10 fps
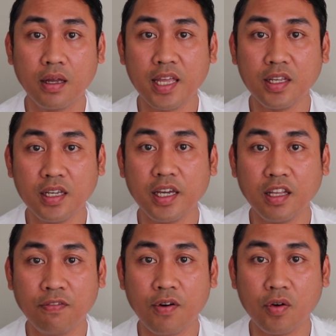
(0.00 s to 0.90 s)
any
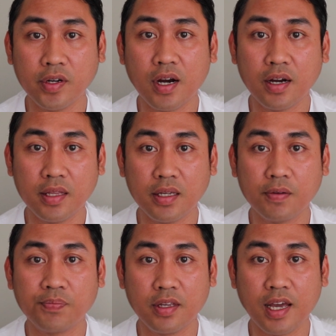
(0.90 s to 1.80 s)
info
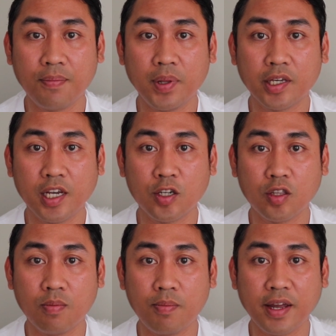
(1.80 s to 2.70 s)
regarding the application
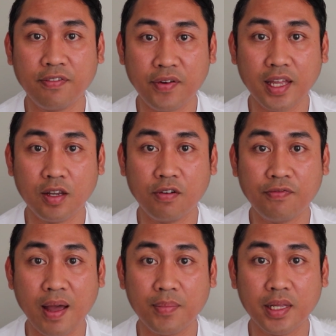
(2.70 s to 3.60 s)
of my friend or
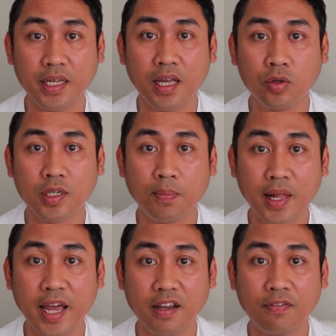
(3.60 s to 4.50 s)
family who's
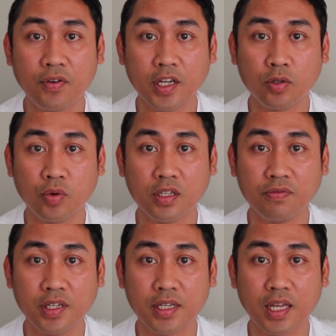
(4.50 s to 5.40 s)
applying for a tourist
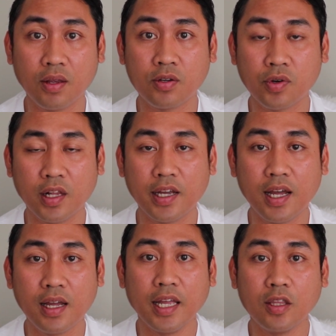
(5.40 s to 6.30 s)
visa in
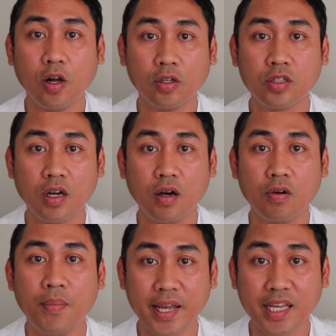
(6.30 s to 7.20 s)
Australia, and
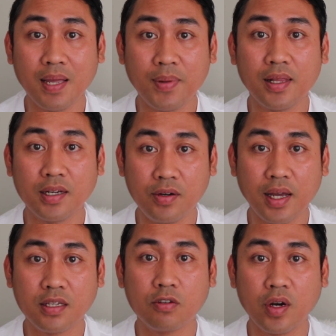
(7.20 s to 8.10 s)
also my email
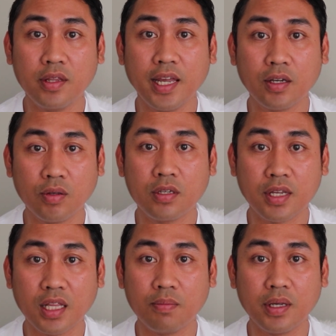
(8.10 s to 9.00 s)
address where they could
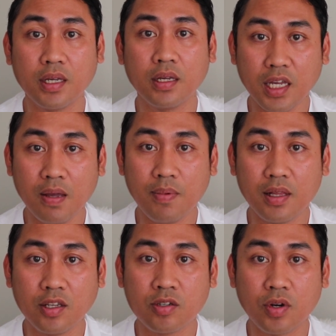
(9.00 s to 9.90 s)
send me
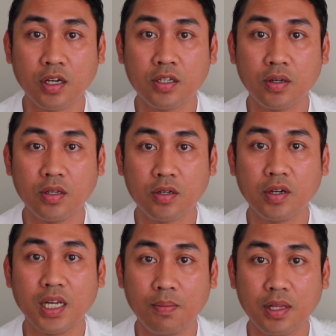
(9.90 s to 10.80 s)
email instructions or
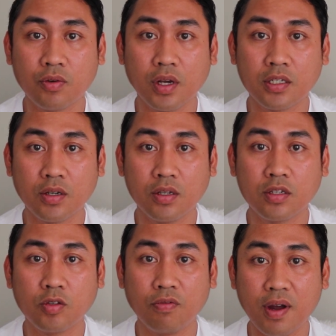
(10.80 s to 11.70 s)
email
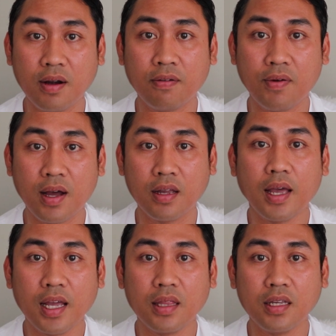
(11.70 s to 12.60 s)
questions to verify
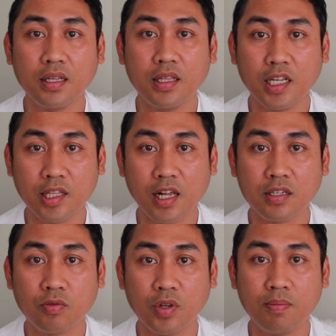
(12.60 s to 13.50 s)
any
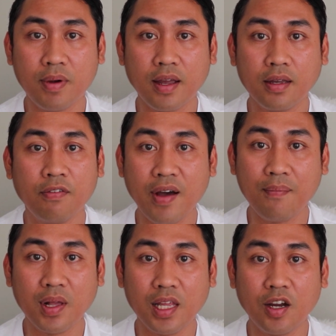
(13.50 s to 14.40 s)
details with my
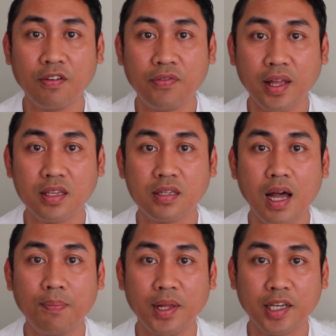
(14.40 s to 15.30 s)
family or friends
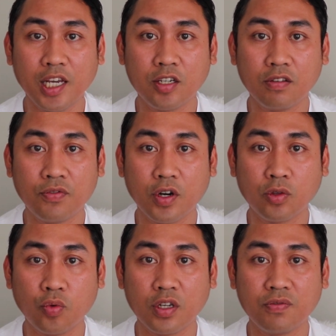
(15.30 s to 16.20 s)
application for a
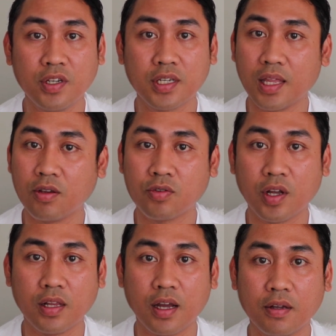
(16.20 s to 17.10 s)
tourist visa in
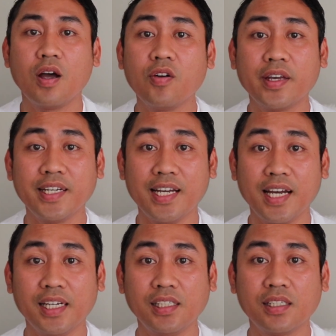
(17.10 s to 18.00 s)
Australia. Okay
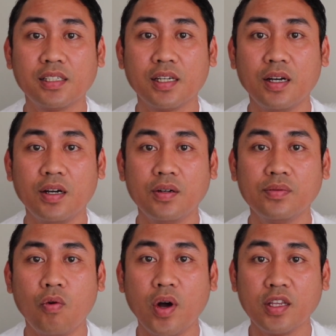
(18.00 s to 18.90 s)
guys, so
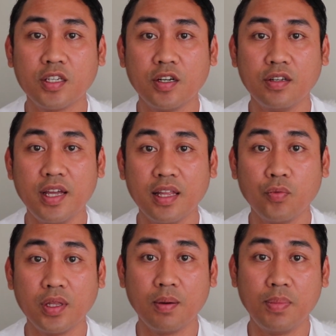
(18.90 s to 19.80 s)
once you're done
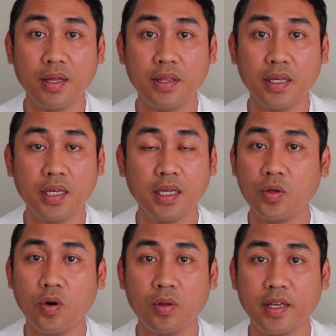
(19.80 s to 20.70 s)
with the body,
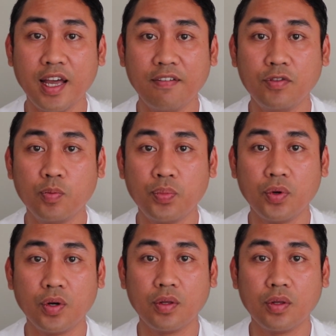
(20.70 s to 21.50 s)
you only have to put